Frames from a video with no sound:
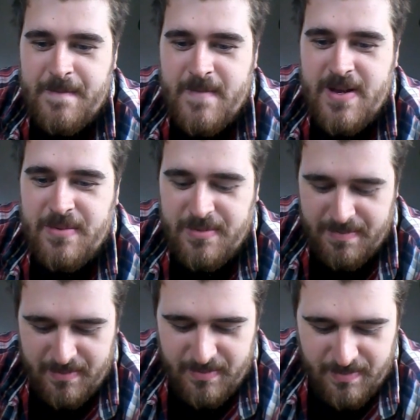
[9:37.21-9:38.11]
It would
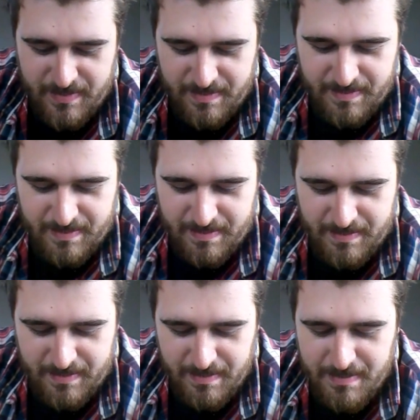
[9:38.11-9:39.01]

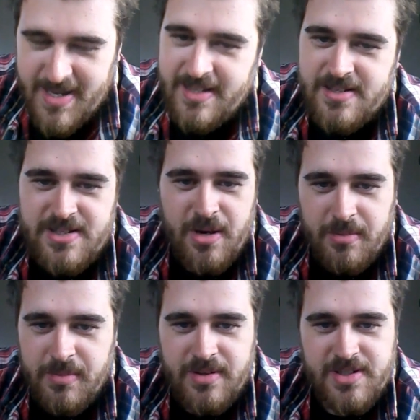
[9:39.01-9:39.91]
mean so
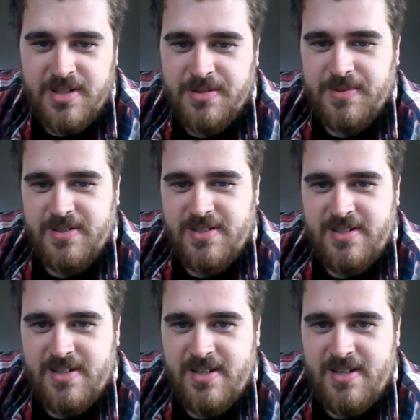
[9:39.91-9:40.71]
much to us,